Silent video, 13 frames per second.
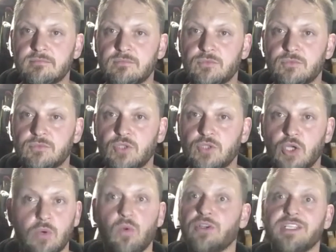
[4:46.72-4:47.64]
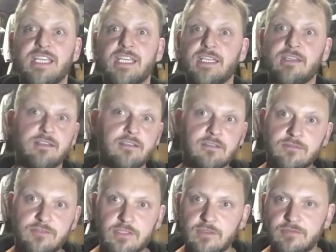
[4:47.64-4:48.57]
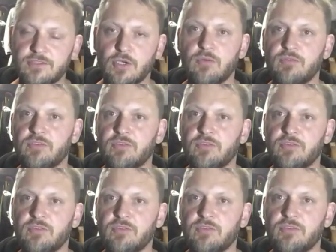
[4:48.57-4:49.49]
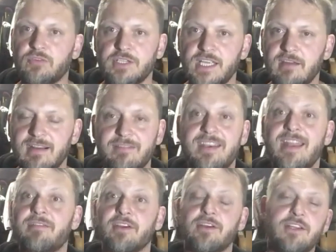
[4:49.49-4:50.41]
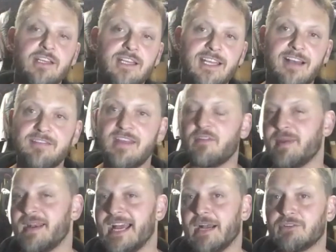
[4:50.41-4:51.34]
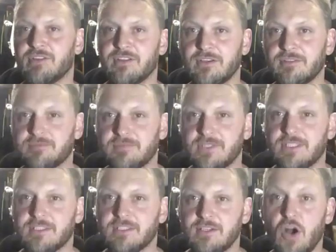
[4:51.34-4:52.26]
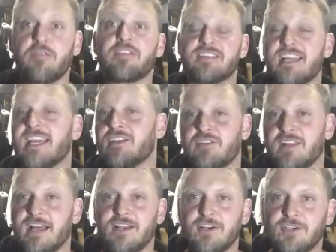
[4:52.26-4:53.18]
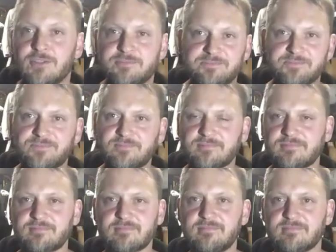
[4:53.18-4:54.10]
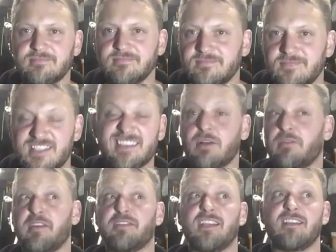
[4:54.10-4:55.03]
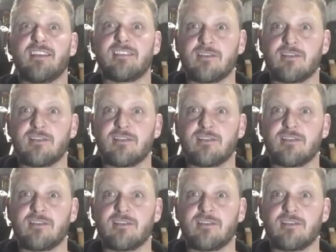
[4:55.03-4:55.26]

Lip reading: not one gig for over a year, and I've never been off the stage for that long. Since I was 15 years old.